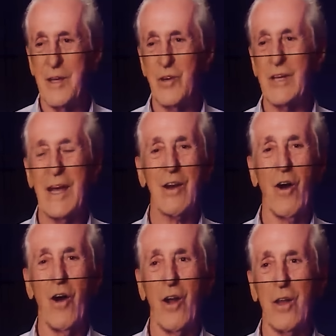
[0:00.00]
You take
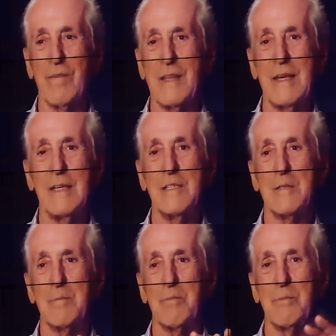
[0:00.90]
all of
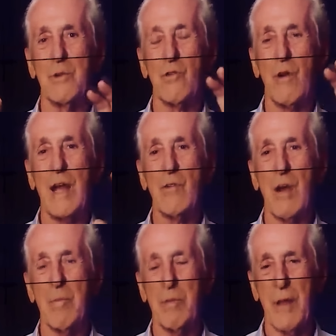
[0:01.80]
these great,
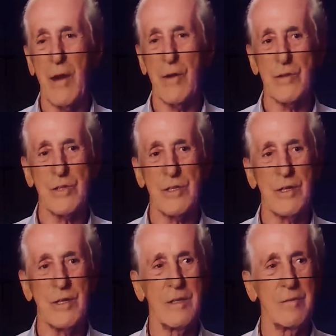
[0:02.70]
great players
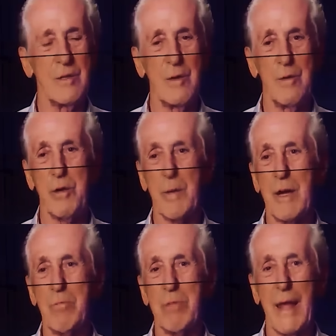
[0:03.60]
and you put them
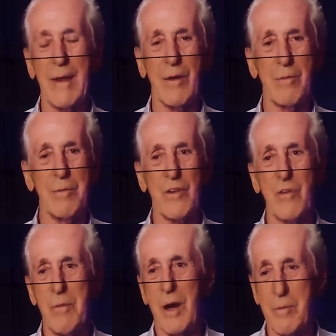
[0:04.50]
in a blender,
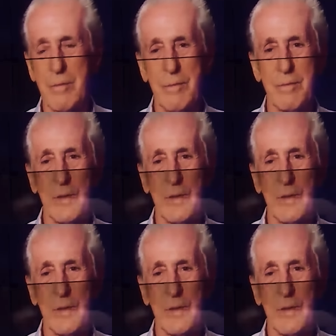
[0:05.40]
mix them up.